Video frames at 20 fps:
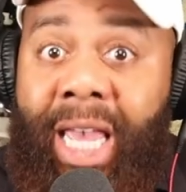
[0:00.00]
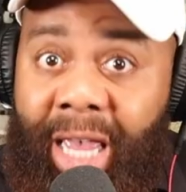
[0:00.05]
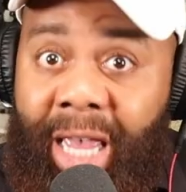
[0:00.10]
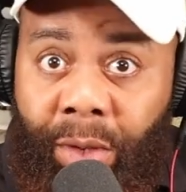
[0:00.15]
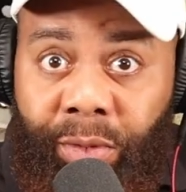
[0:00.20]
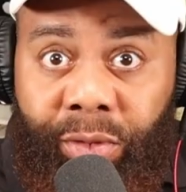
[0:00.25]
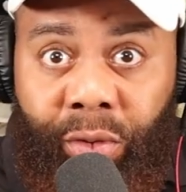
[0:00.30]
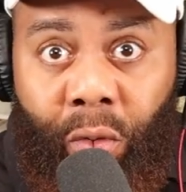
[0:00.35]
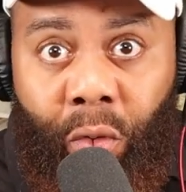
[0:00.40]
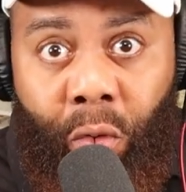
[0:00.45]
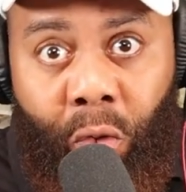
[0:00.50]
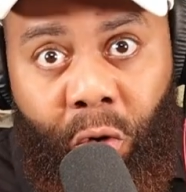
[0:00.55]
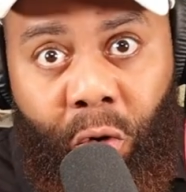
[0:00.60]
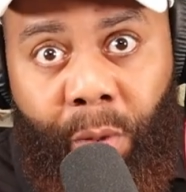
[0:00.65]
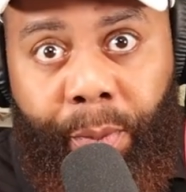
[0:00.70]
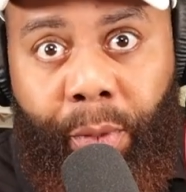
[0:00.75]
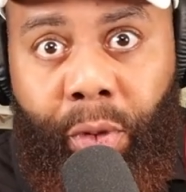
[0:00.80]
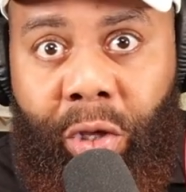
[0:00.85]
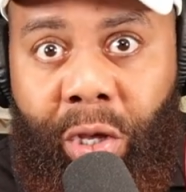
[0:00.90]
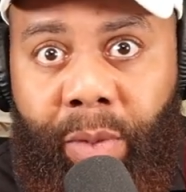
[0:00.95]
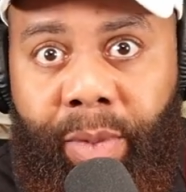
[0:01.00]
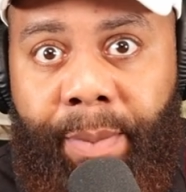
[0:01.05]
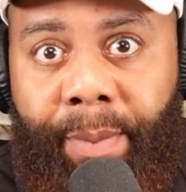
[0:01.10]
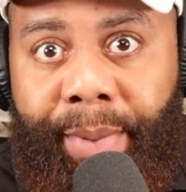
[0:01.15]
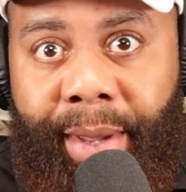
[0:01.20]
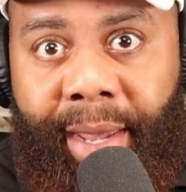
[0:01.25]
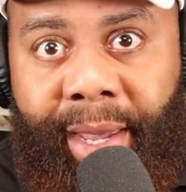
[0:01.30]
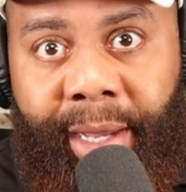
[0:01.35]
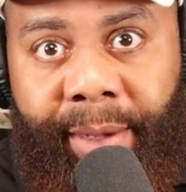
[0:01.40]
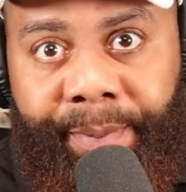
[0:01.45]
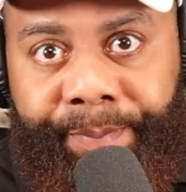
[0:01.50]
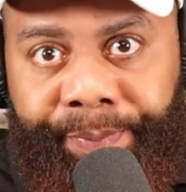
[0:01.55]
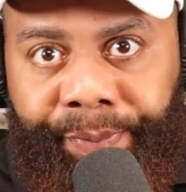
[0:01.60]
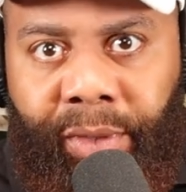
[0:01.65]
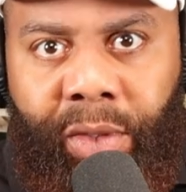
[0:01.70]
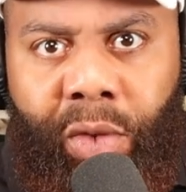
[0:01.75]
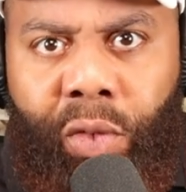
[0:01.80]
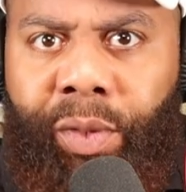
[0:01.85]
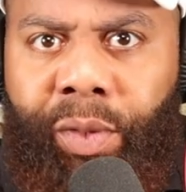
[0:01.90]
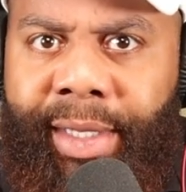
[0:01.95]
He was a horrible human being
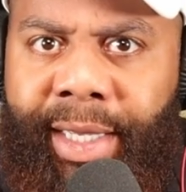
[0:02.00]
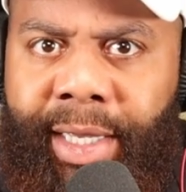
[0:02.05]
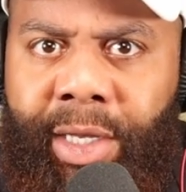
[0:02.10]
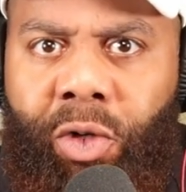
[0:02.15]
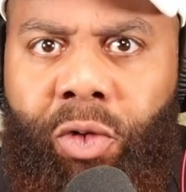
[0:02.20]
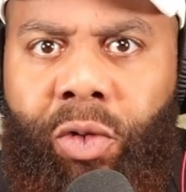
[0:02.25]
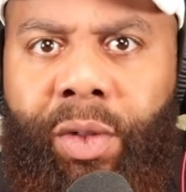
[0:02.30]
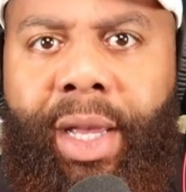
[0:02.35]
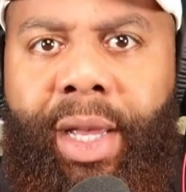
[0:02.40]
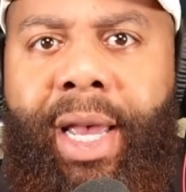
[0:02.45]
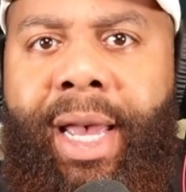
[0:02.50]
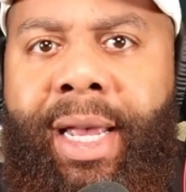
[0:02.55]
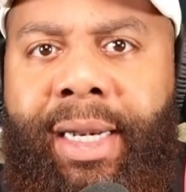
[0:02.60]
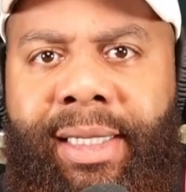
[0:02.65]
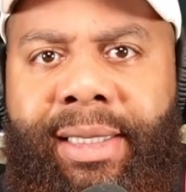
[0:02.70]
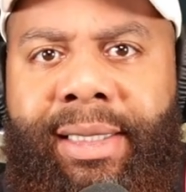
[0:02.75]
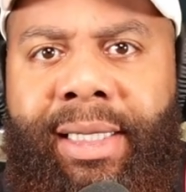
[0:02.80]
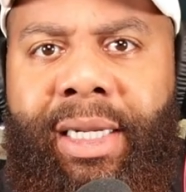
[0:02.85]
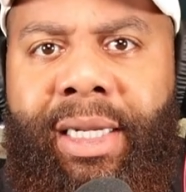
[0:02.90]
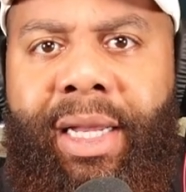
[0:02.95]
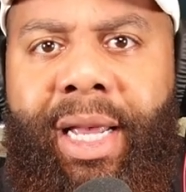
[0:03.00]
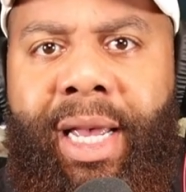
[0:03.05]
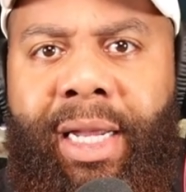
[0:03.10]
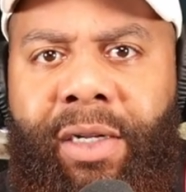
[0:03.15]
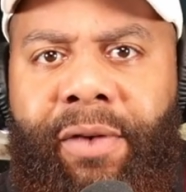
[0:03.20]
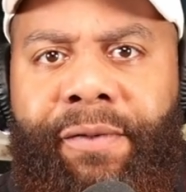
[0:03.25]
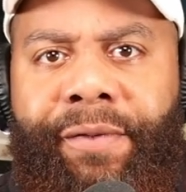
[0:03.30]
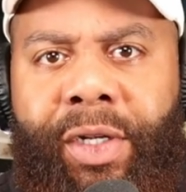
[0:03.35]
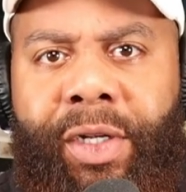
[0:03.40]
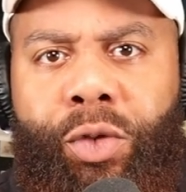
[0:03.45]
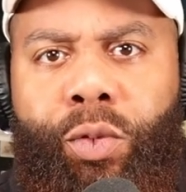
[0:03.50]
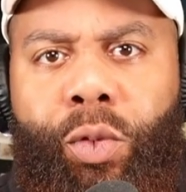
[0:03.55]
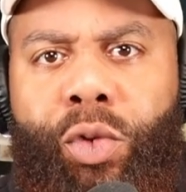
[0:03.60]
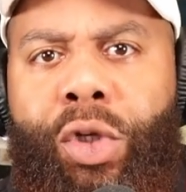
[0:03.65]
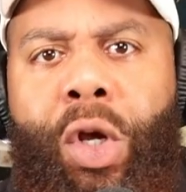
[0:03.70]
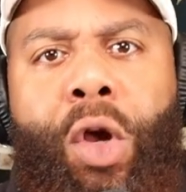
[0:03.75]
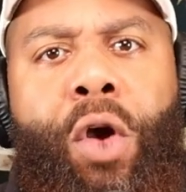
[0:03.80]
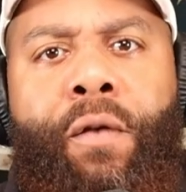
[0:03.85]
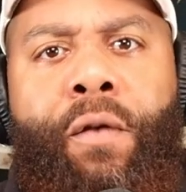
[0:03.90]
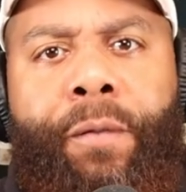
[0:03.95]
who killed innocent
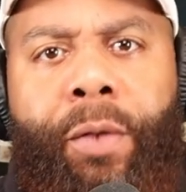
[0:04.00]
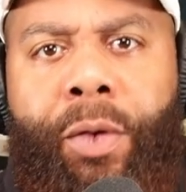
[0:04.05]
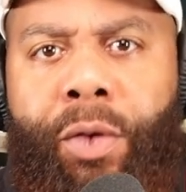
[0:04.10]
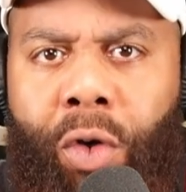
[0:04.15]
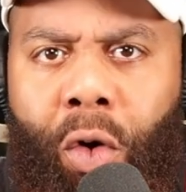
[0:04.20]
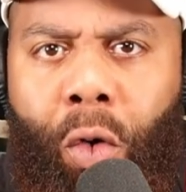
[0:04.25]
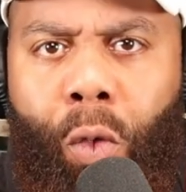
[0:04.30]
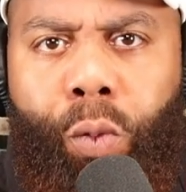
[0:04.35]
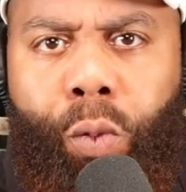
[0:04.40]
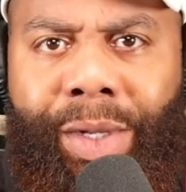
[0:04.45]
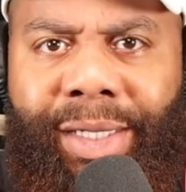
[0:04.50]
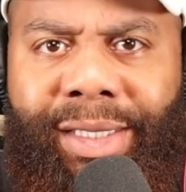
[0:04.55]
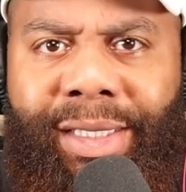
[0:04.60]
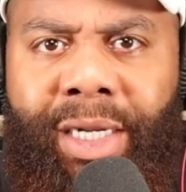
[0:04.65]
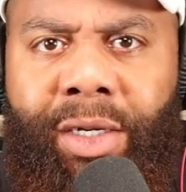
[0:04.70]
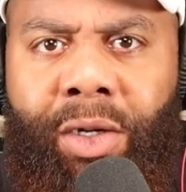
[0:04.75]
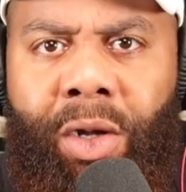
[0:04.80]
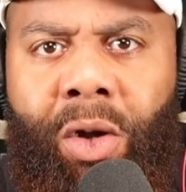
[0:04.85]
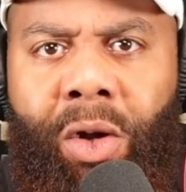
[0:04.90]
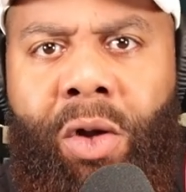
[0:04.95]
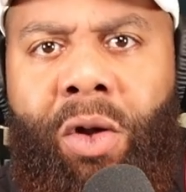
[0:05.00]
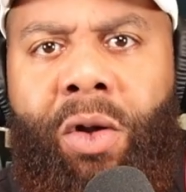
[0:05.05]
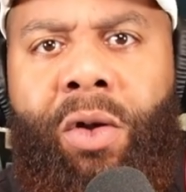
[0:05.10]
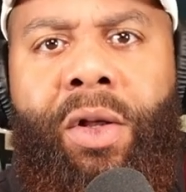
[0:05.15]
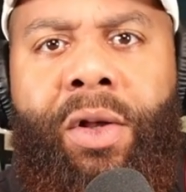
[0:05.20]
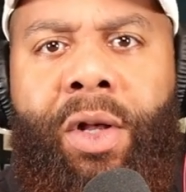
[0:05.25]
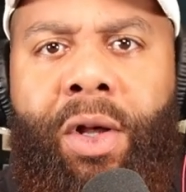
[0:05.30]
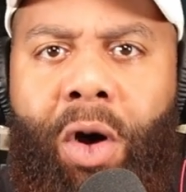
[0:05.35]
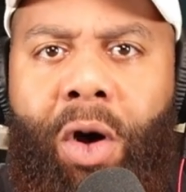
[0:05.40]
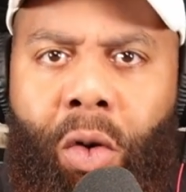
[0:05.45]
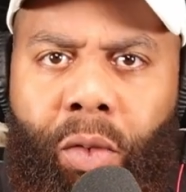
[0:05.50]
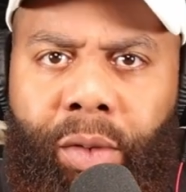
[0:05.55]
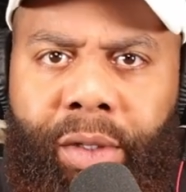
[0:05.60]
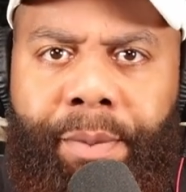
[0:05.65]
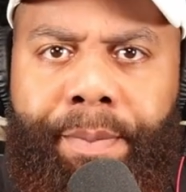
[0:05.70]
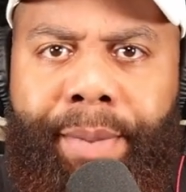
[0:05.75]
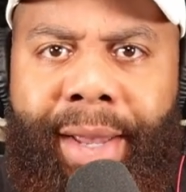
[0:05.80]
individuals for no reason at all, only